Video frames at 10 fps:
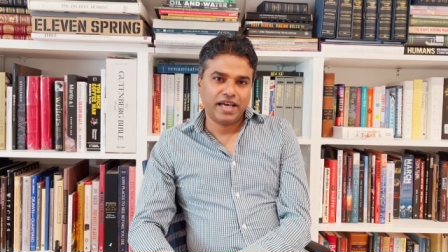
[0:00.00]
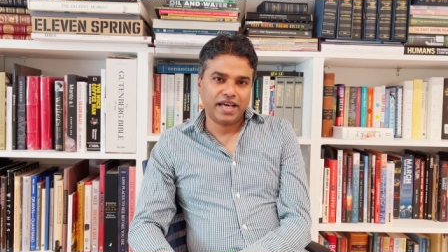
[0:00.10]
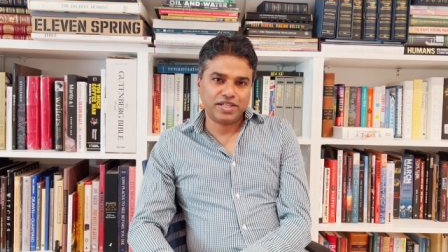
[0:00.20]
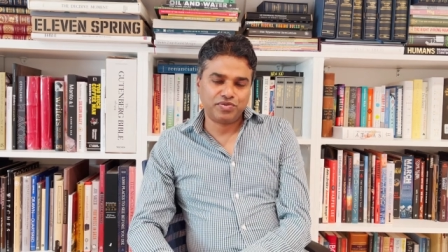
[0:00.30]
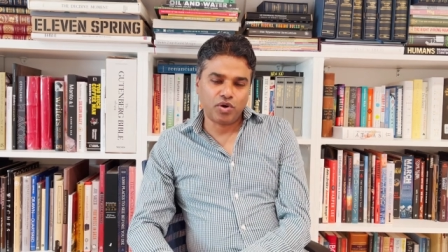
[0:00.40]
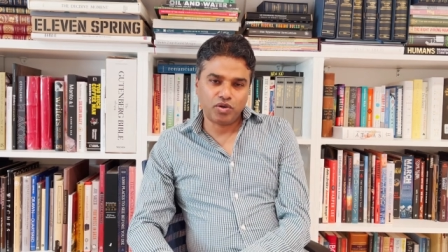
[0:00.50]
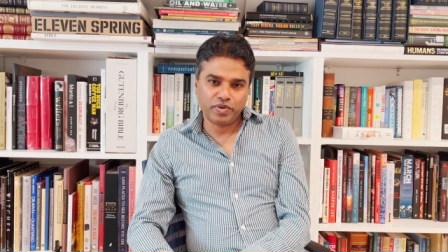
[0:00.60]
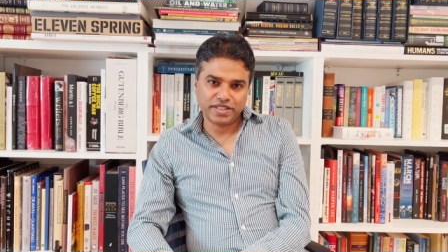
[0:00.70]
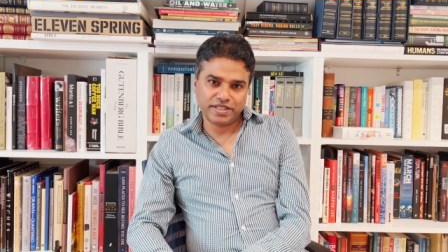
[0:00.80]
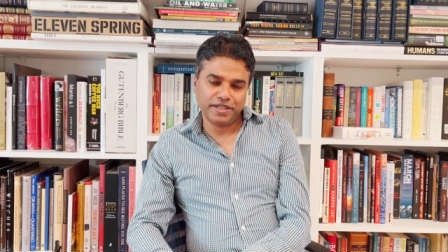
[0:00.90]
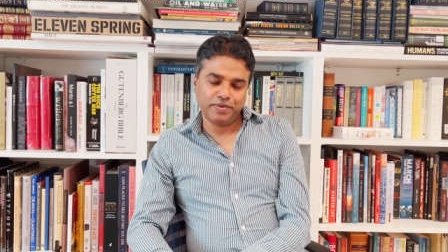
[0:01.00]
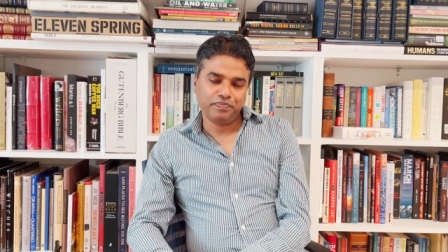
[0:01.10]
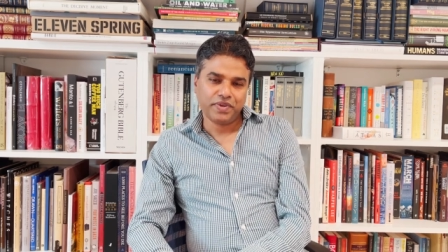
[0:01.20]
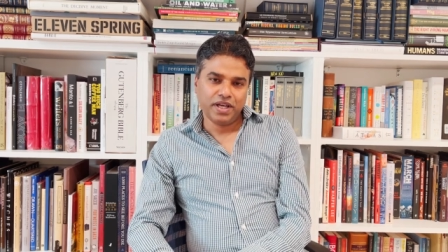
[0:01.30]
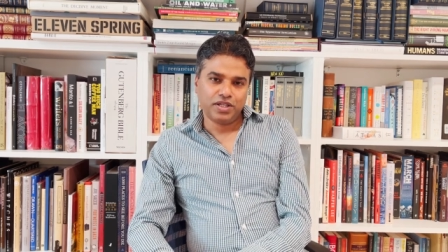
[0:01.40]
as we always did.
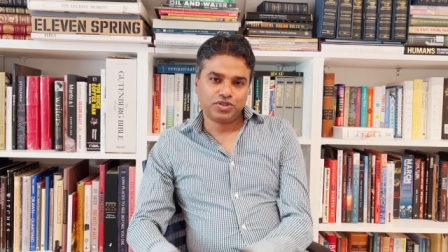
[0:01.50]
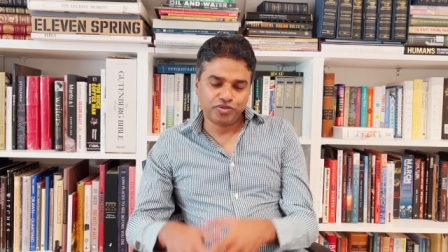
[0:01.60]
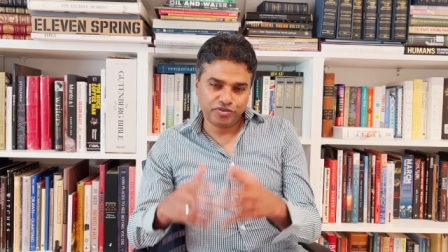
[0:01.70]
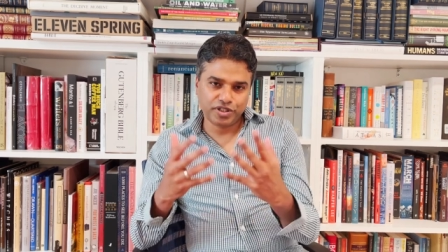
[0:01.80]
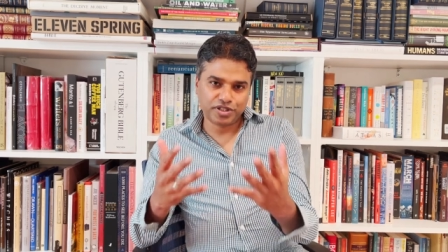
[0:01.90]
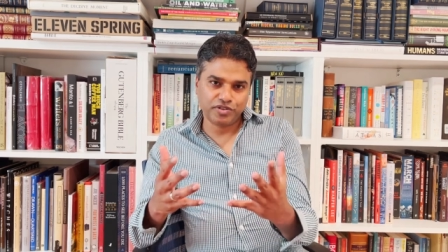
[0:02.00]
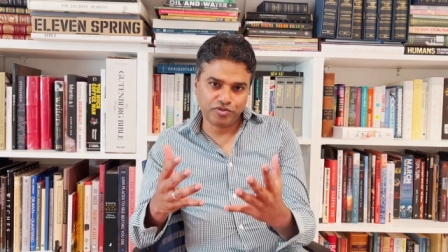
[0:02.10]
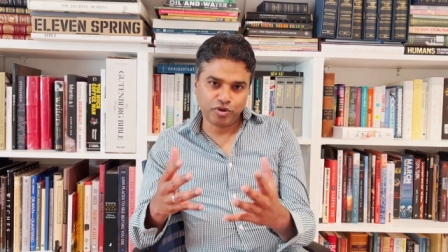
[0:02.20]
So first and